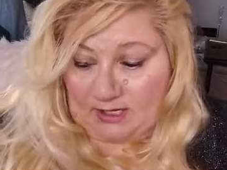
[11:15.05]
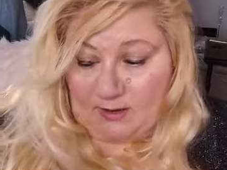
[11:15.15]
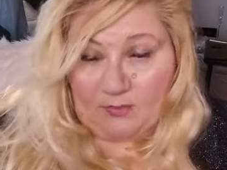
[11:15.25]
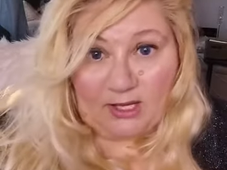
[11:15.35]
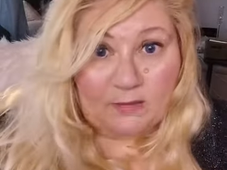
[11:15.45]

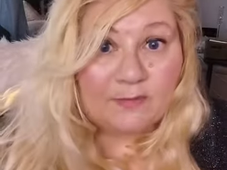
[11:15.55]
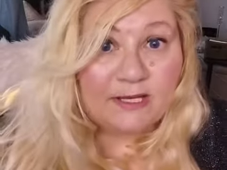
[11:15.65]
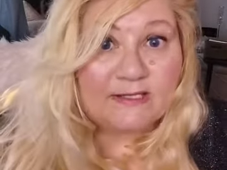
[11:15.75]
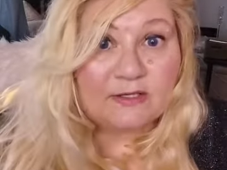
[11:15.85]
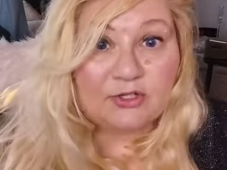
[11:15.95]
I can
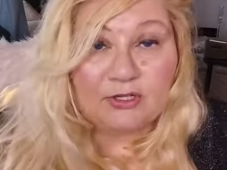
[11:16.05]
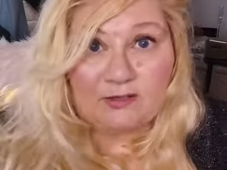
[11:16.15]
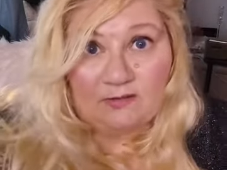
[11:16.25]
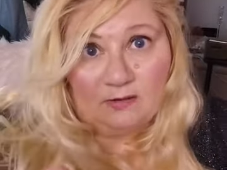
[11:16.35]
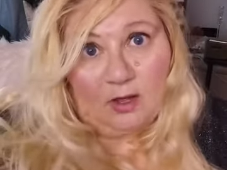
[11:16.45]
place
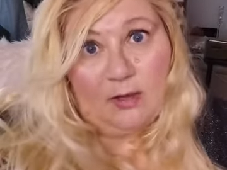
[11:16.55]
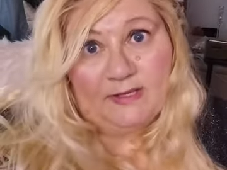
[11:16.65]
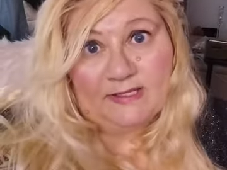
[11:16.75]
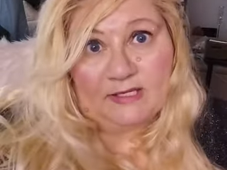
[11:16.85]
underneath in the comment